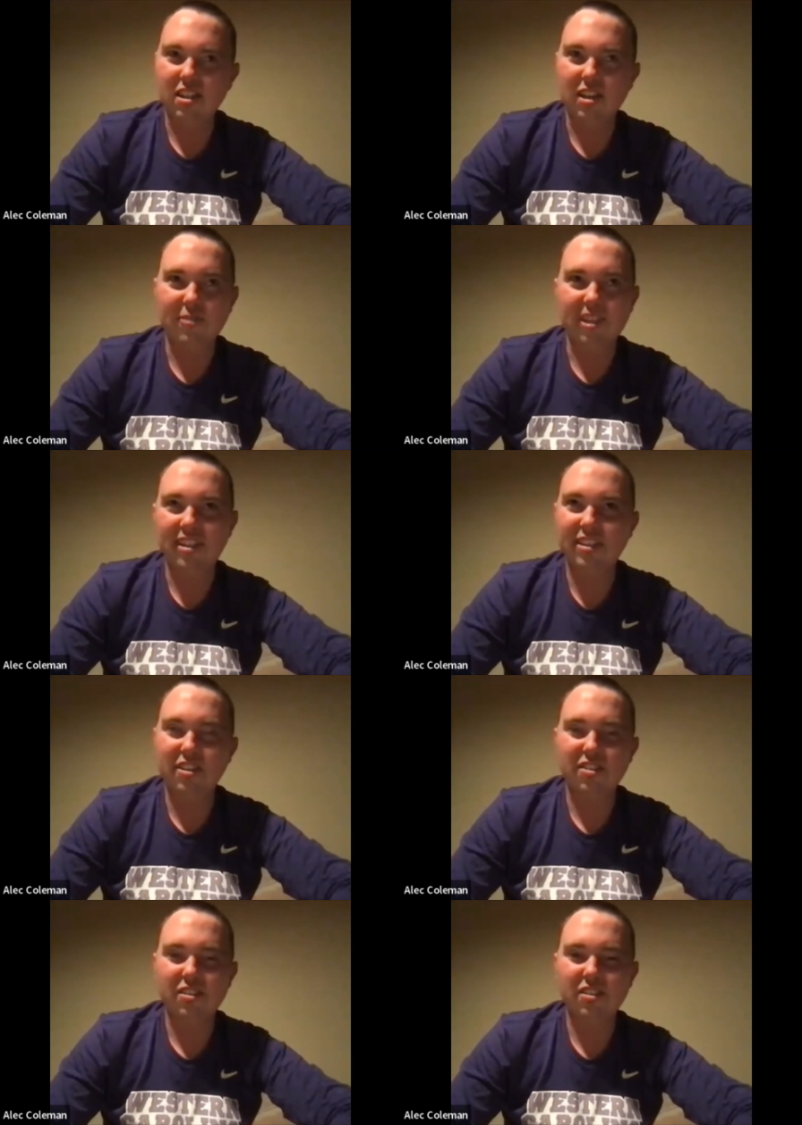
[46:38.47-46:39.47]
I
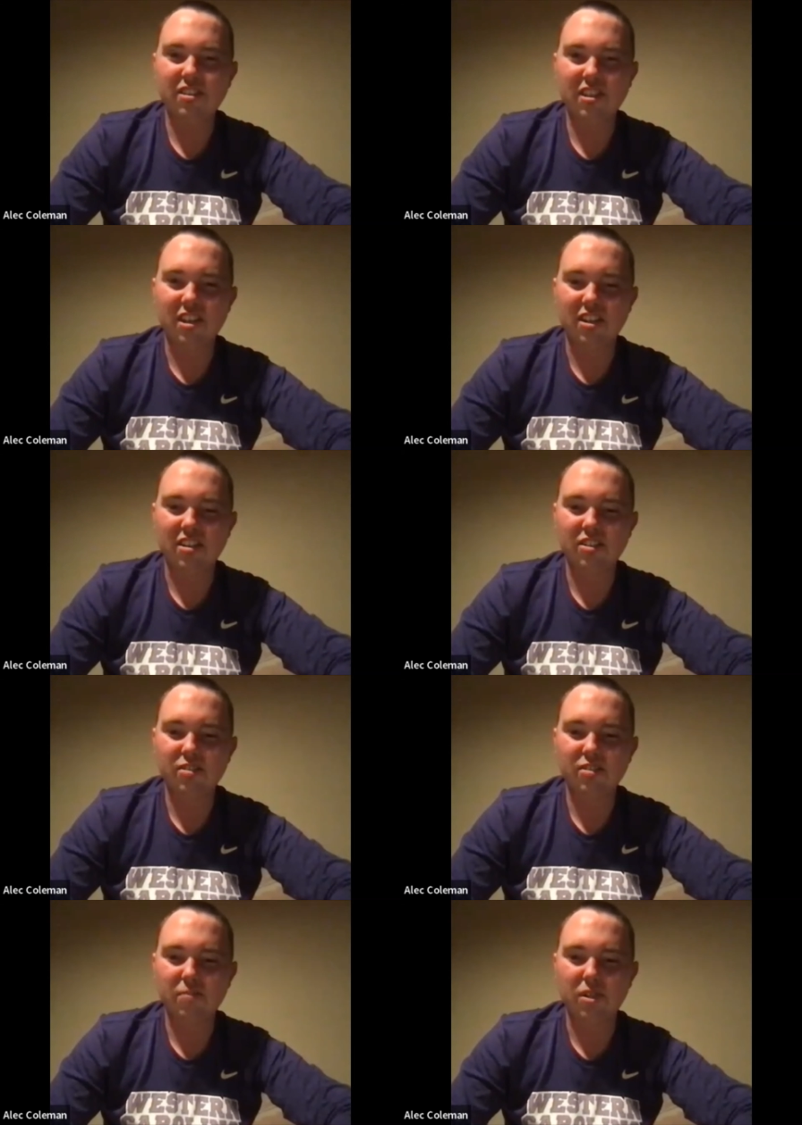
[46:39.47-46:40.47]
mean, he
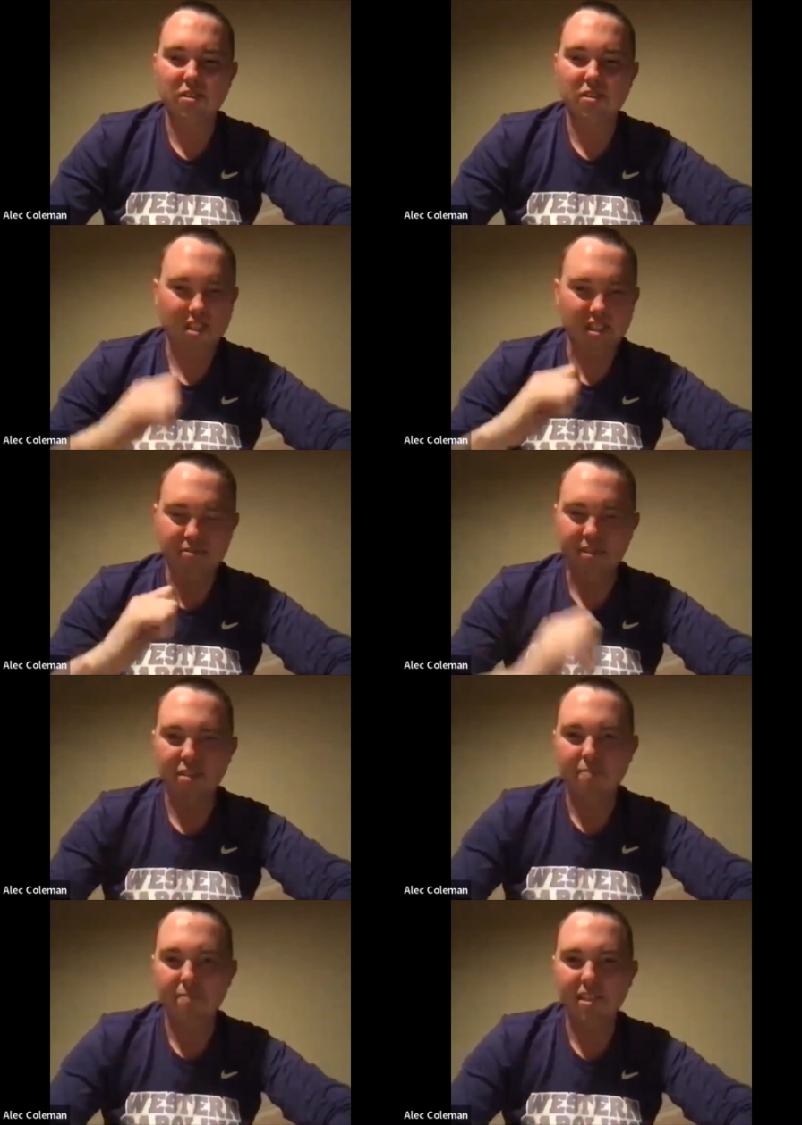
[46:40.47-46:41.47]
knows I
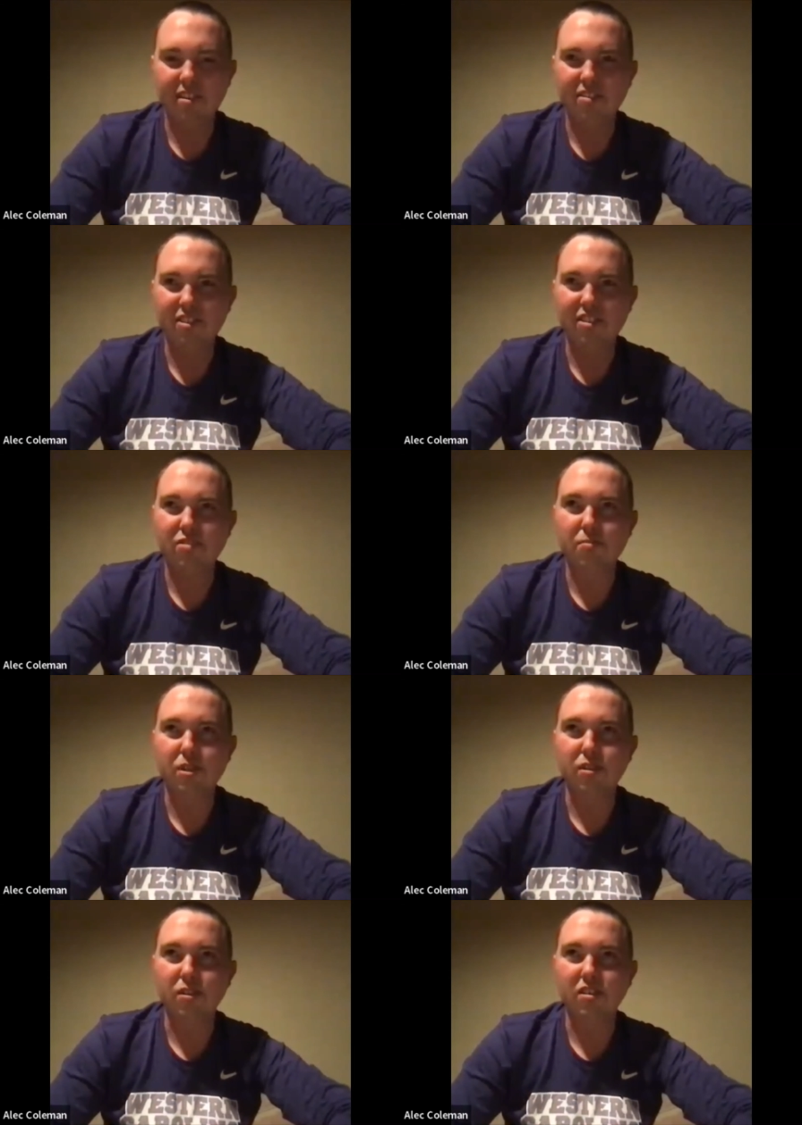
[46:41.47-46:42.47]
smoke, like vape. He
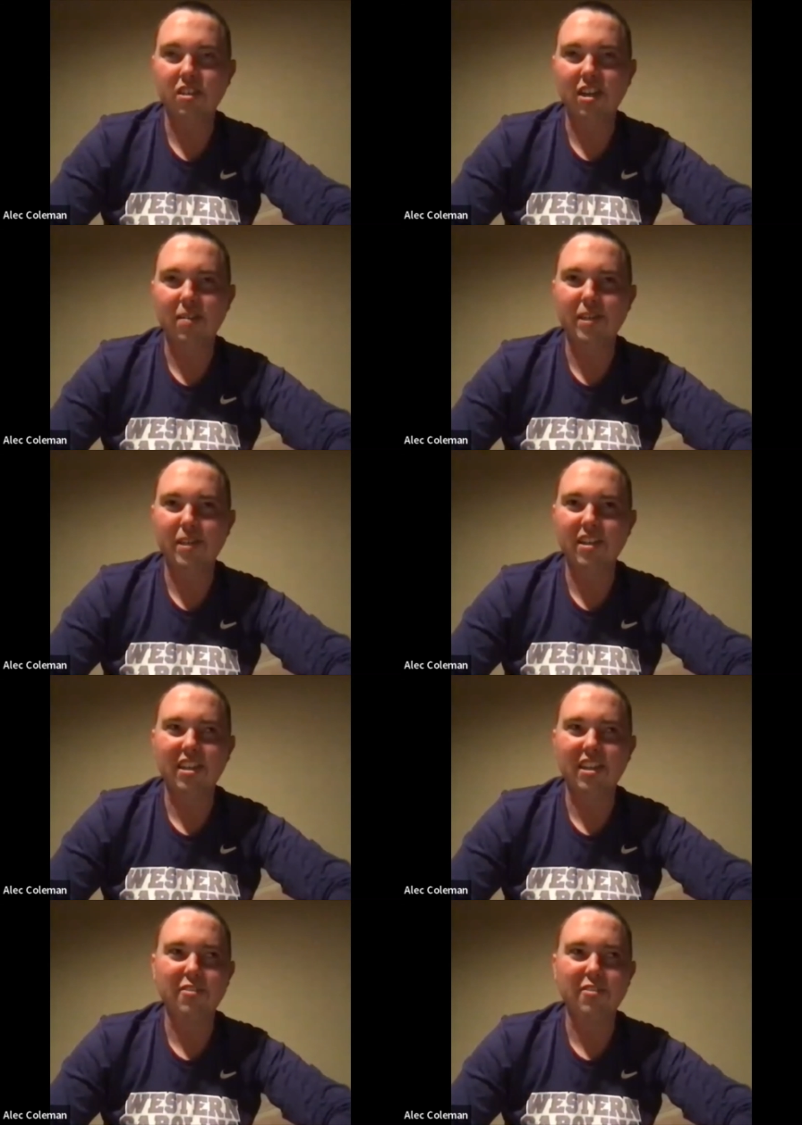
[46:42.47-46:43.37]
knows I smoke.